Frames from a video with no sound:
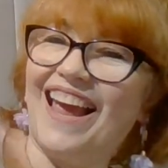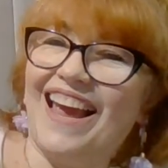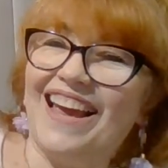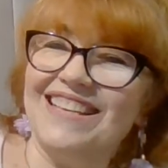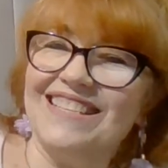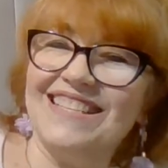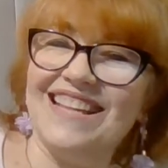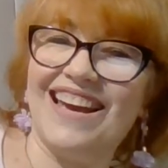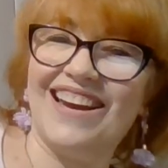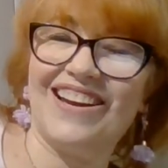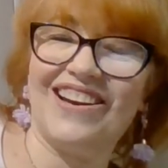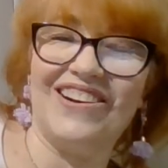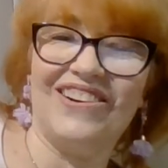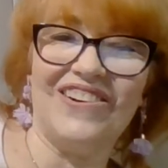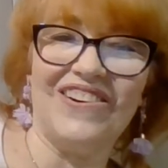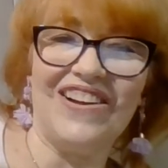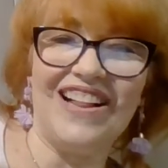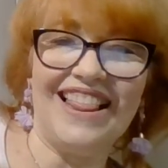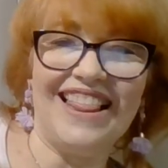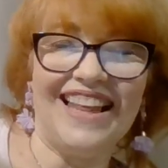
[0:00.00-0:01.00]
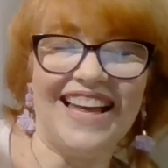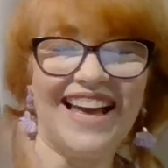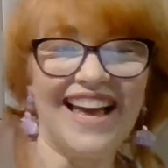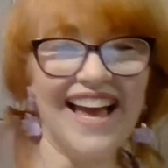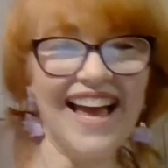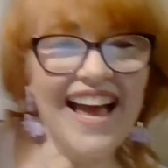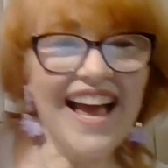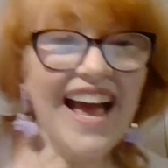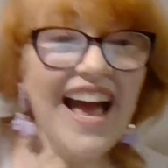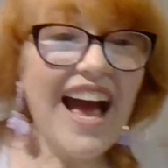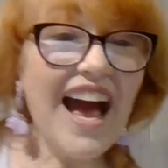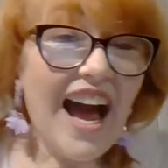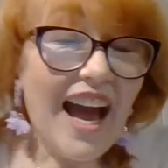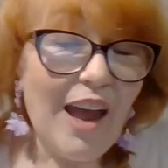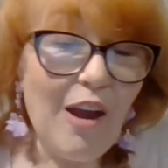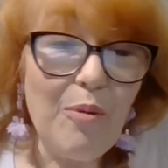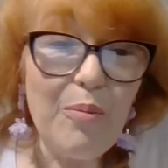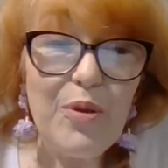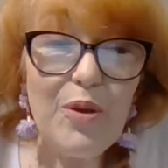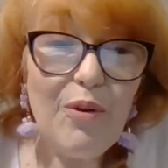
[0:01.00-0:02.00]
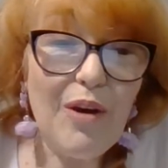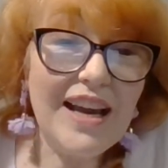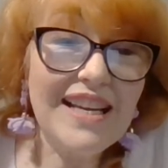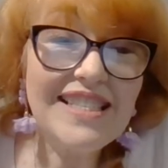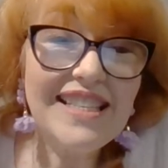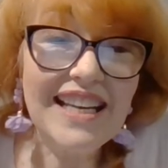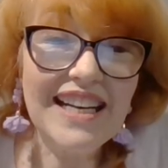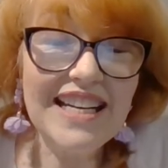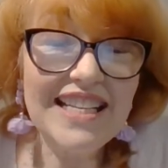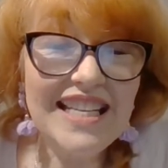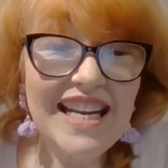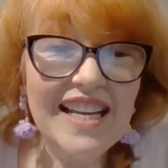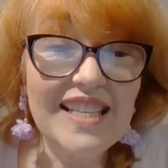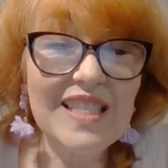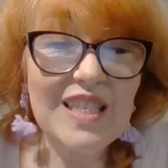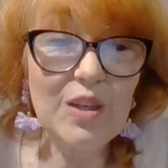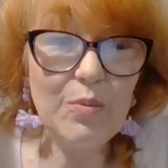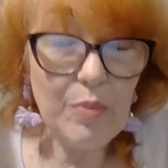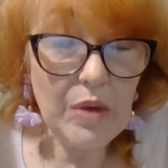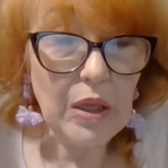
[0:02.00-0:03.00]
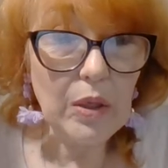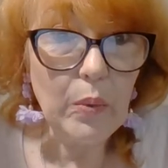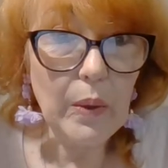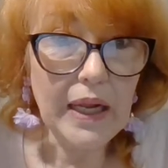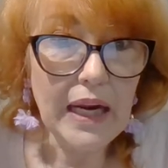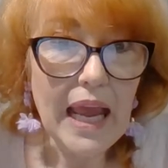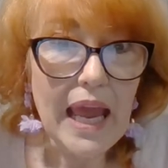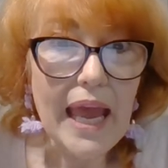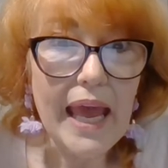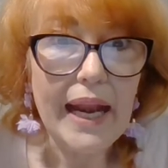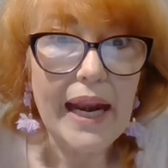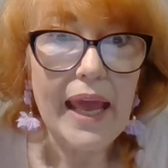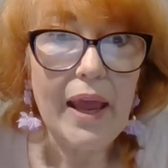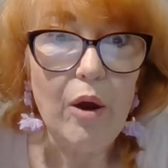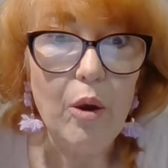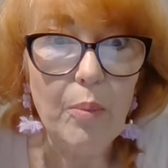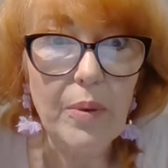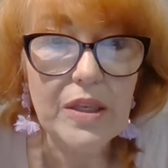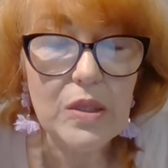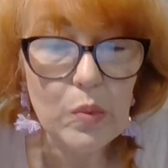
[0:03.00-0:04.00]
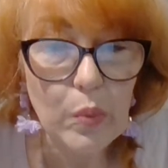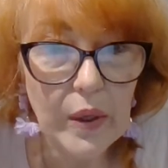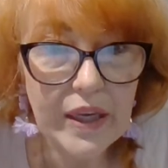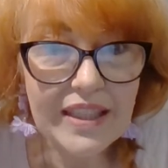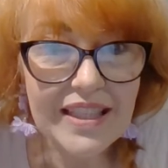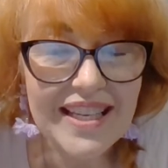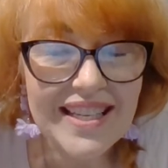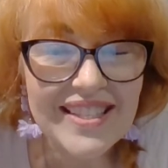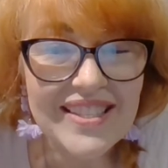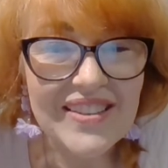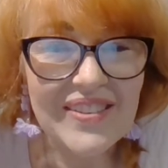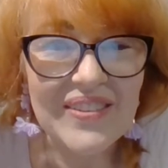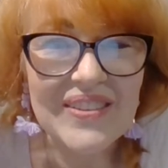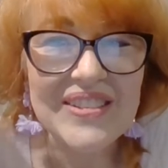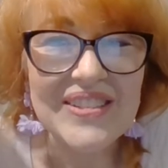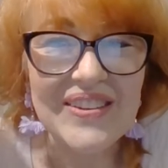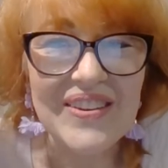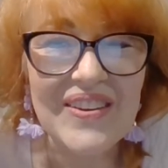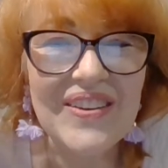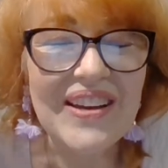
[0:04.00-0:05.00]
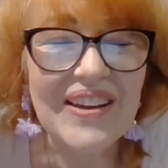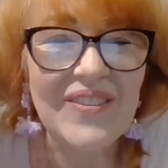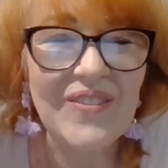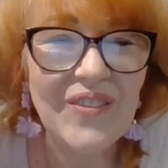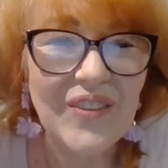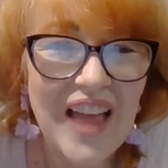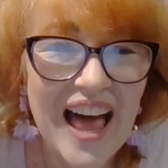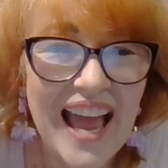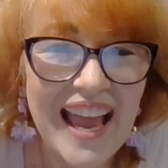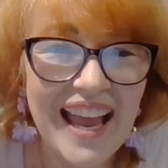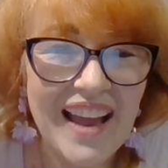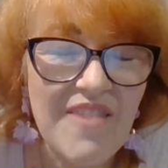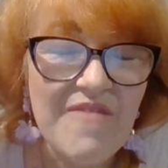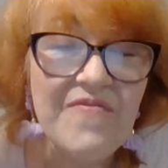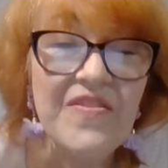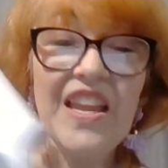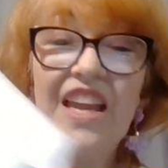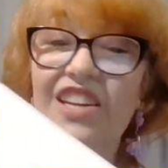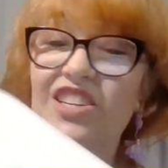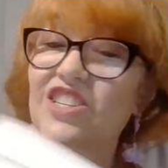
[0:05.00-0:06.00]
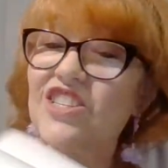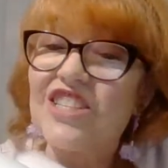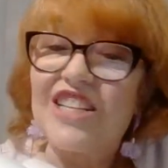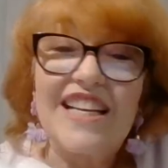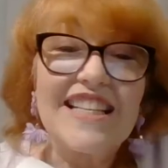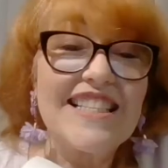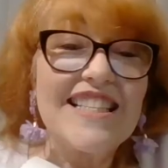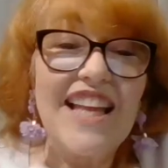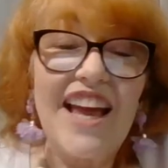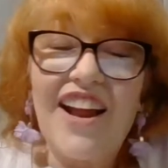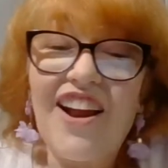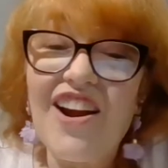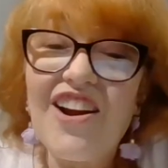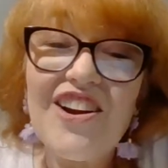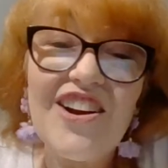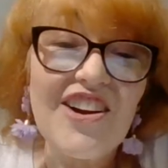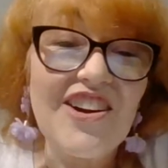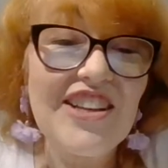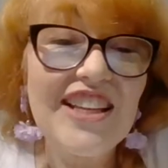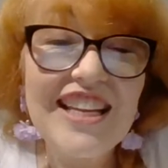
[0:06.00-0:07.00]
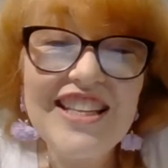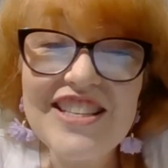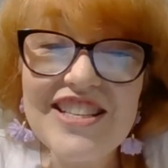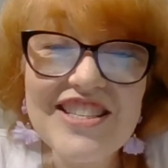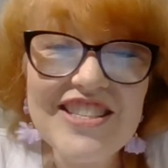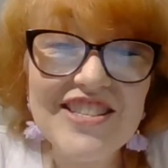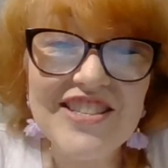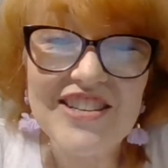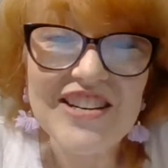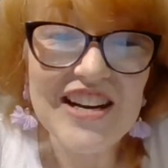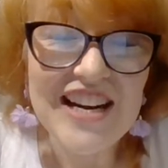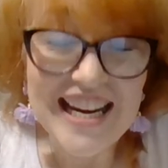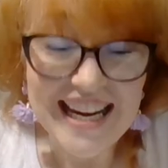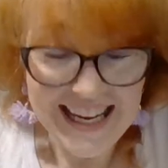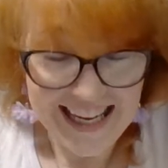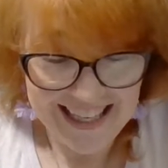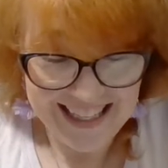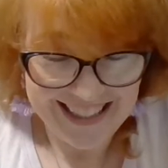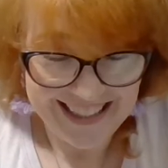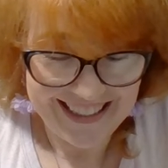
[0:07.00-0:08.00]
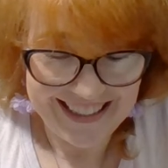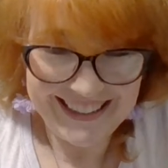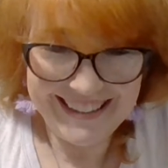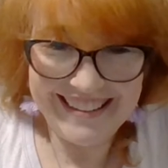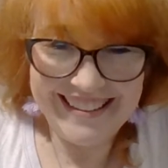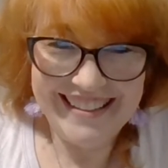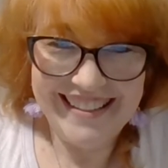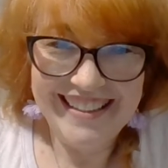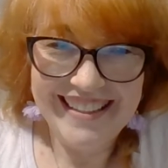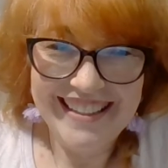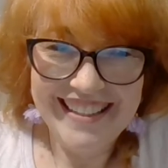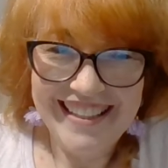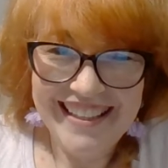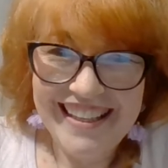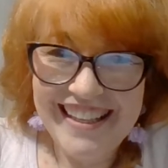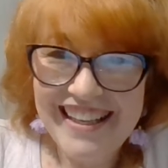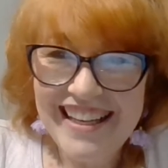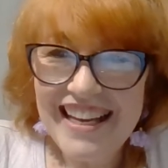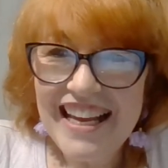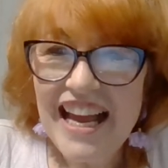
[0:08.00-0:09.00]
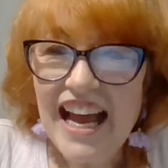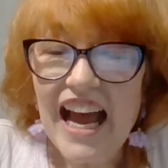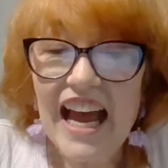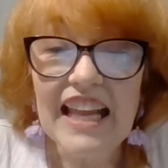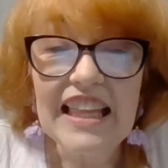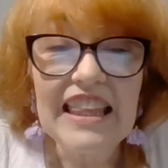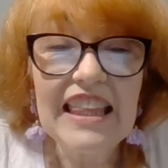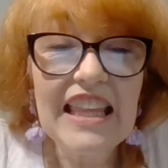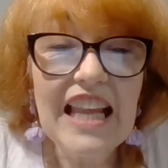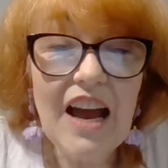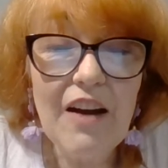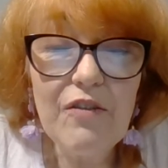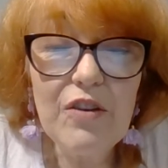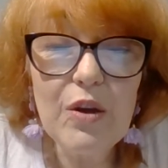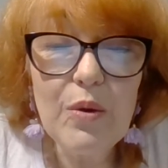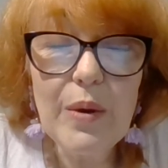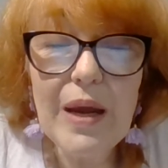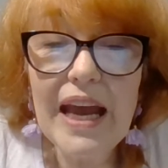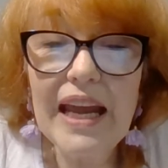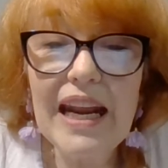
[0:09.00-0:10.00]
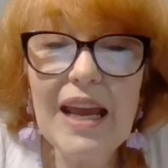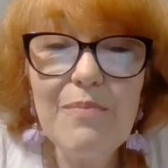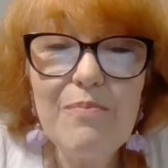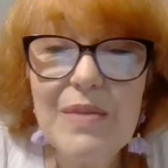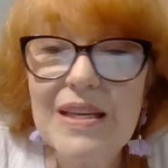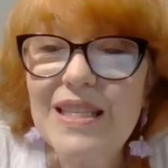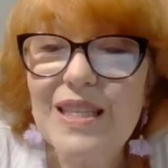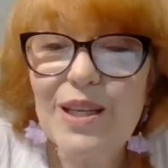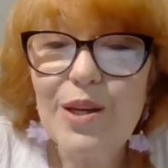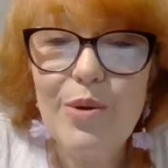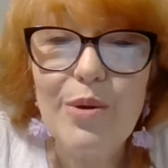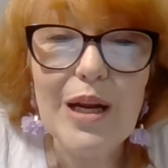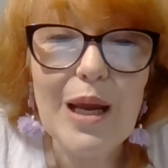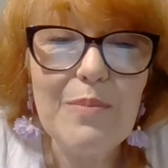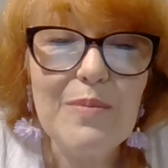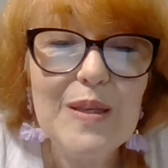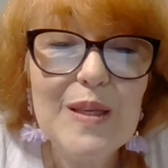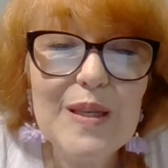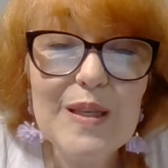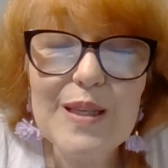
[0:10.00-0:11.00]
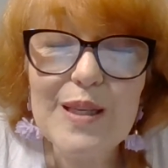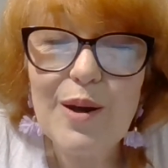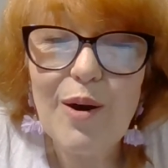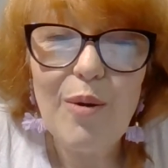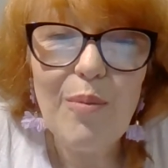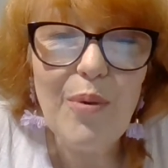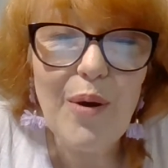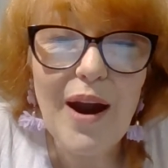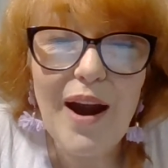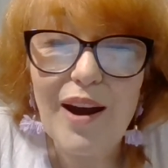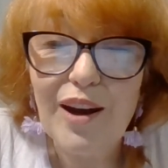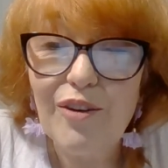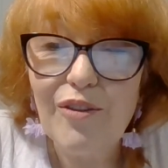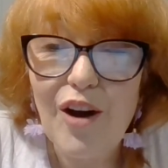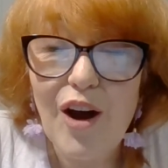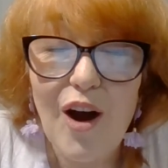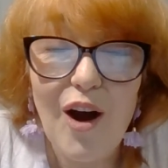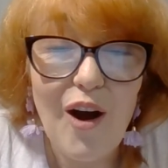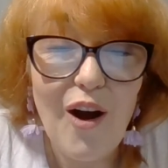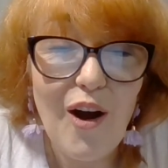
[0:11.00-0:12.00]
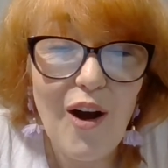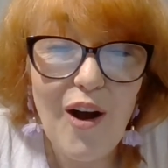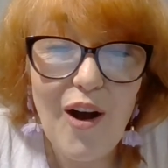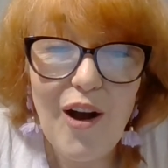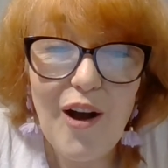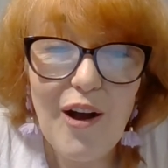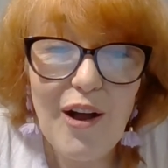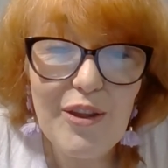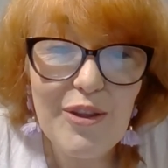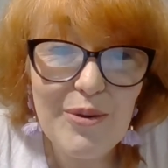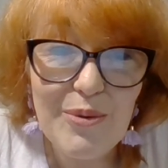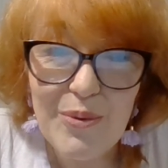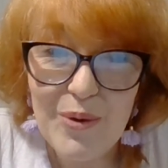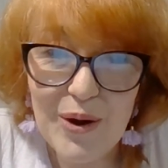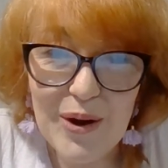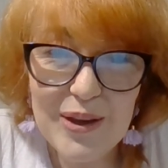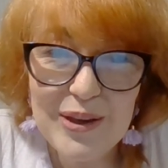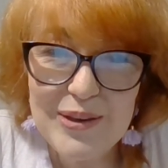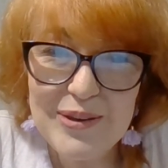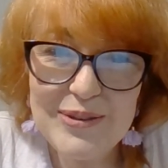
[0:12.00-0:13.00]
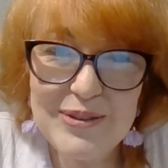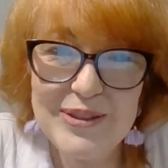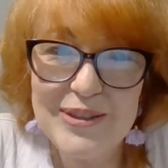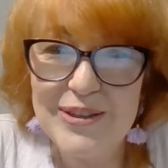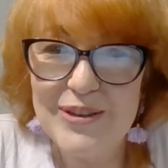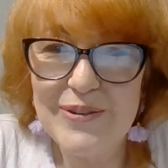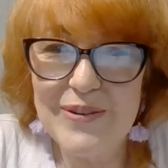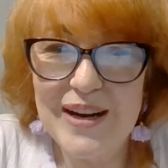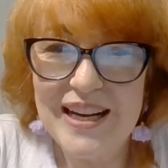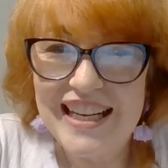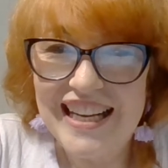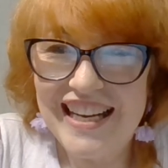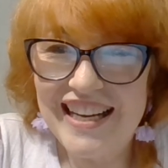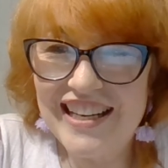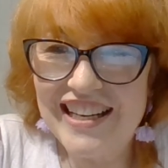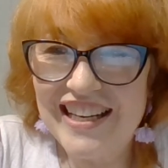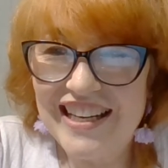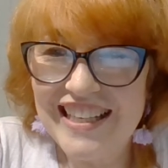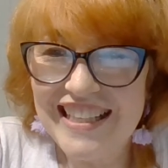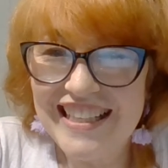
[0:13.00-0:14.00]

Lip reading: Isn't that cool? I hope you guys get a chance to build one, and I hope it's windy soon so you can fly it, just like our girl in the story. I love you and I miss you, and I'm so proud of all the work you do on here.